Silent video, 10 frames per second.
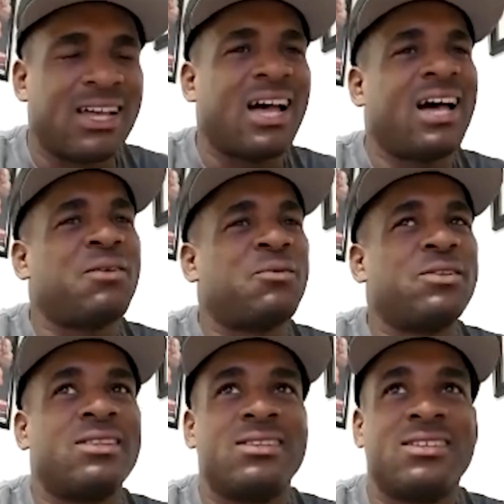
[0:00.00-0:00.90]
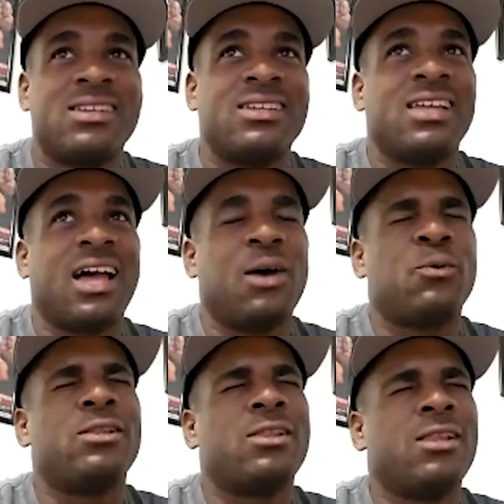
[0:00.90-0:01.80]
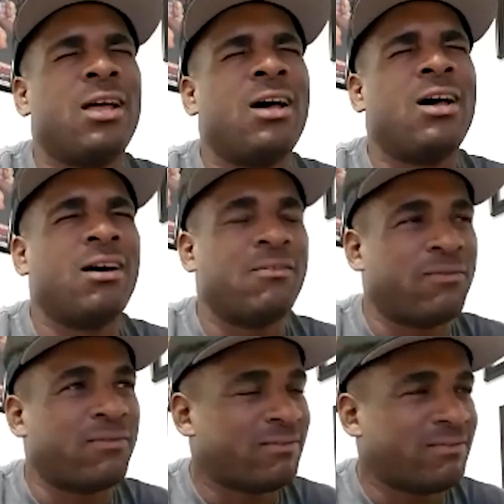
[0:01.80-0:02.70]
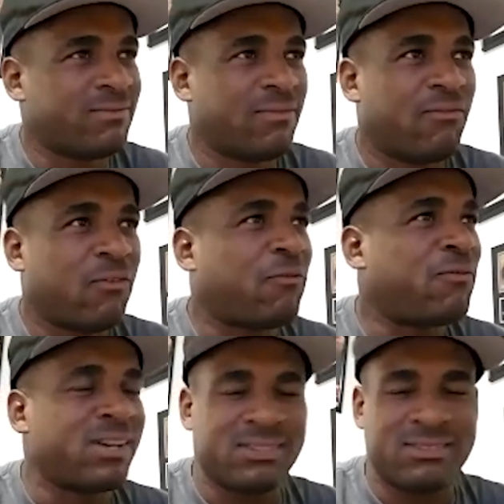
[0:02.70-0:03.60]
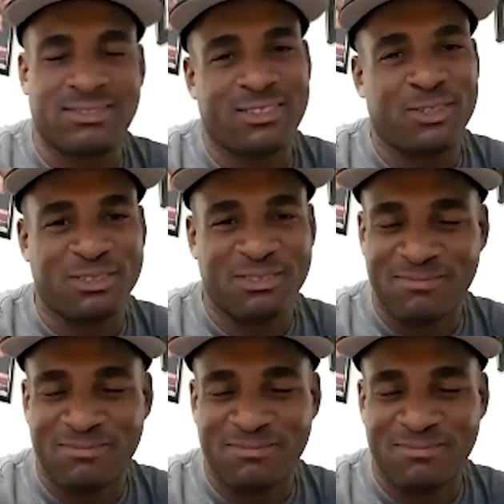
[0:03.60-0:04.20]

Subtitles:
I would love for fucking dude.